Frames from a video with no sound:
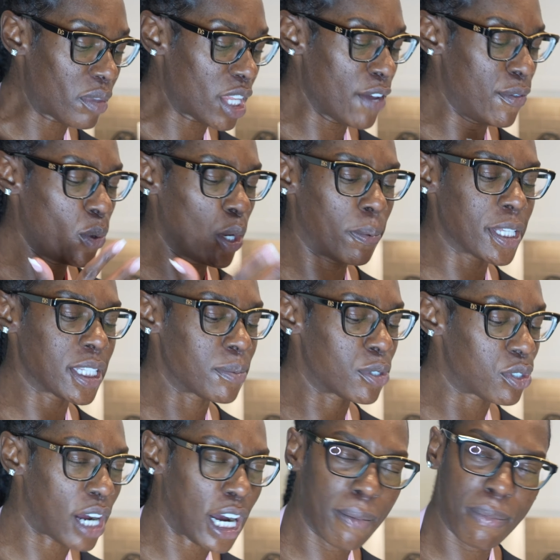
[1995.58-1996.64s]
If you want to put some
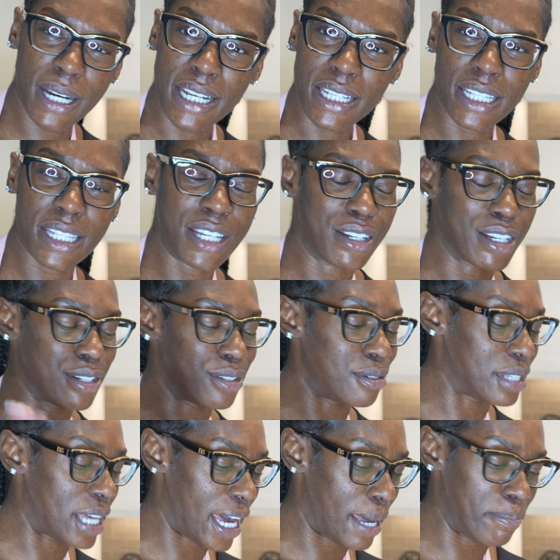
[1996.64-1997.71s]
strawberries in there, you can do
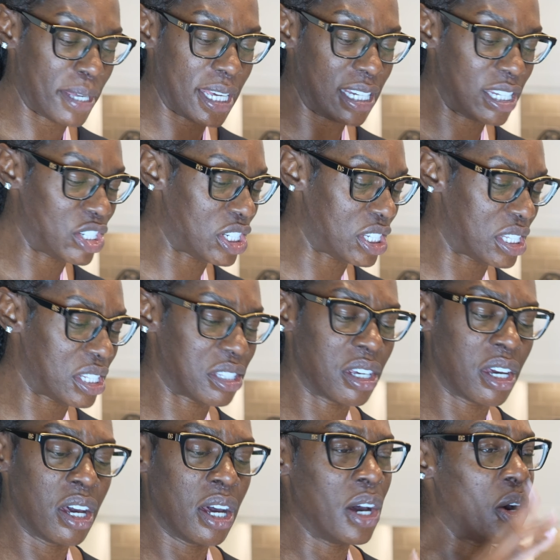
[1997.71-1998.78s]
that. Peaches,
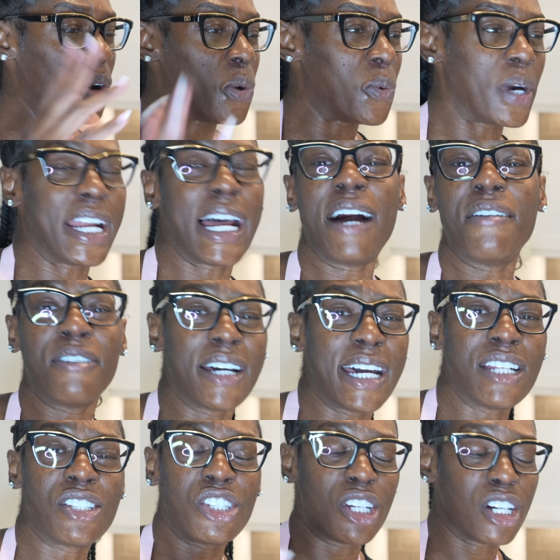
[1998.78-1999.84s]
whatever.
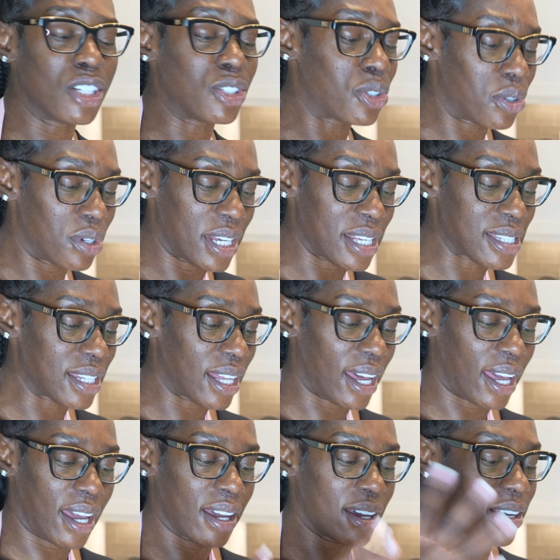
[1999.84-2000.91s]
It's your choice.
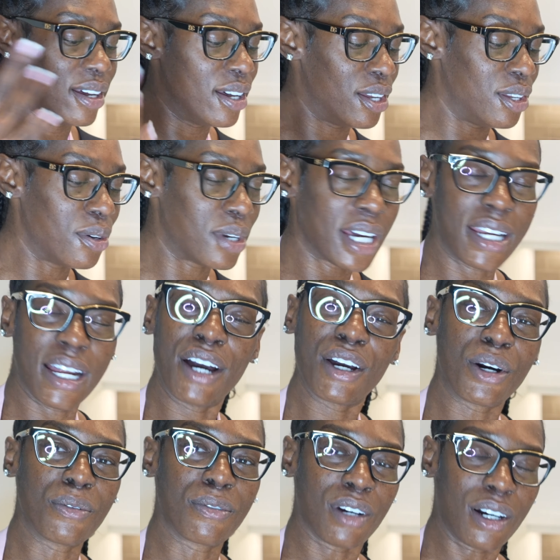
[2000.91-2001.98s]
Like, you cannot
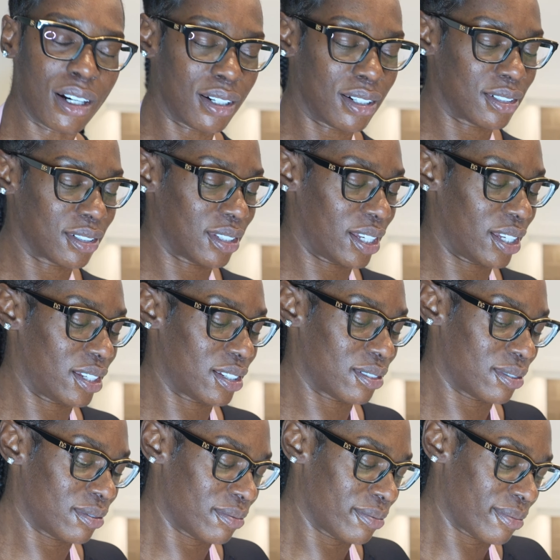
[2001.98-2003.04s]
go wrong. Like,
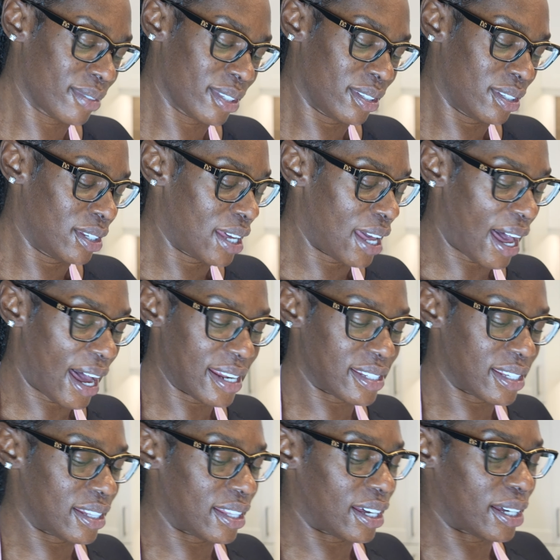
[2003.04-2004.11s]
I
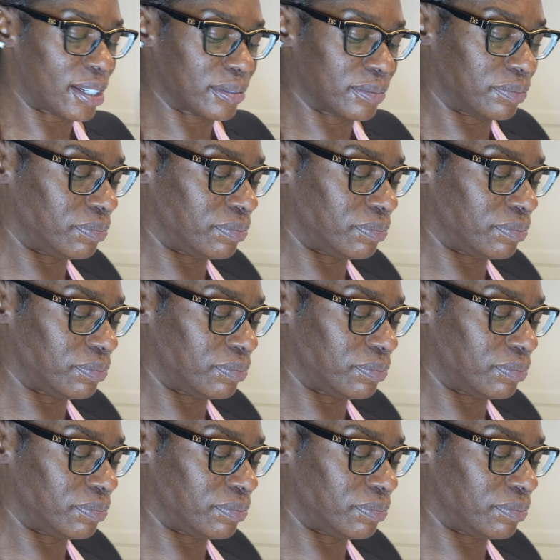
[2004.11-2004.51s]
did that.